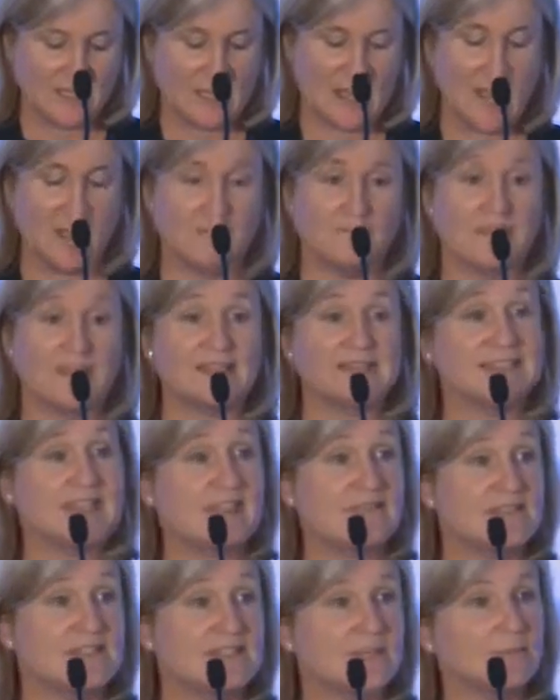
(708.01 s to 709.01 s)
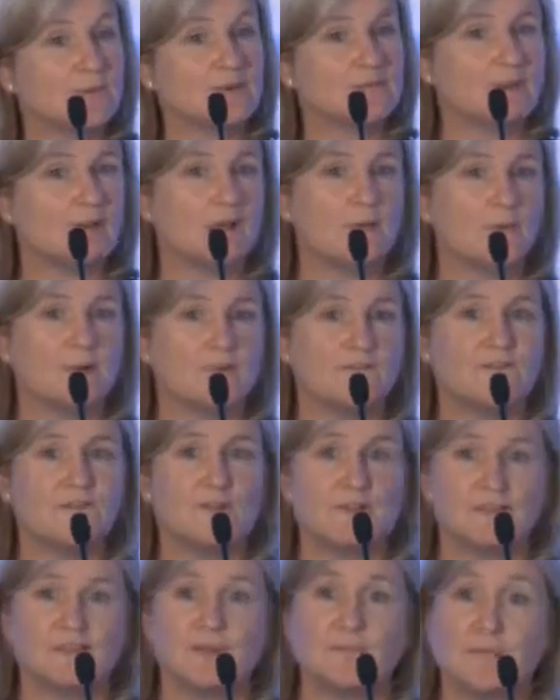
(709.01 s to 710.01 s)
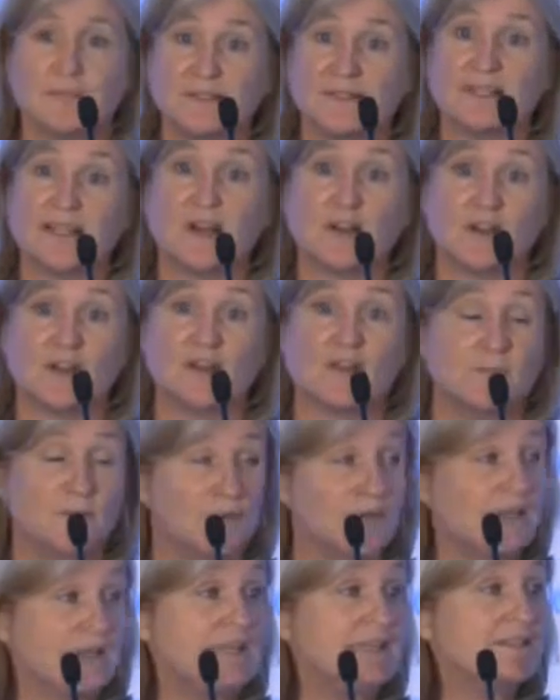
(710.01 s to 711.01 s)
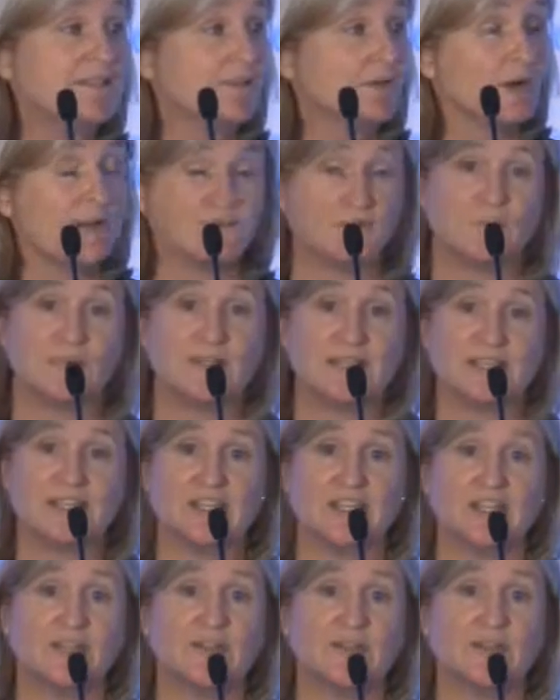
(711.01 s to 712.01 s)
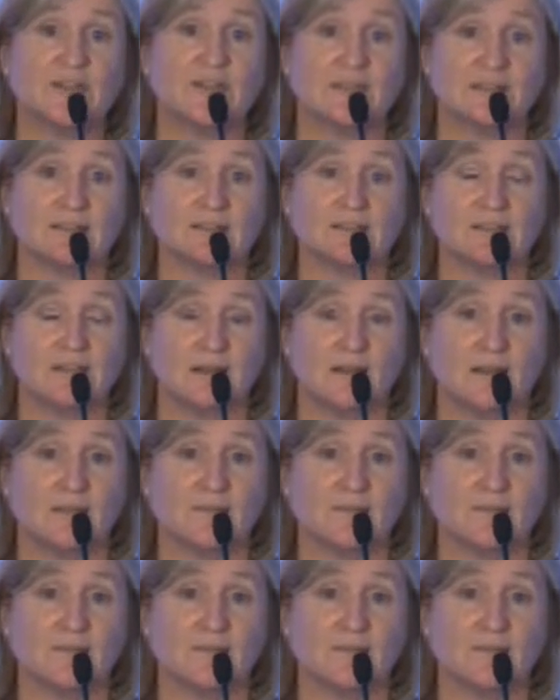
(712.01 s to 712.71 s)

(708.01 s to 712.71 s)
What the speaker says: As David said, we really want to focus on building out our community, so everyone here who can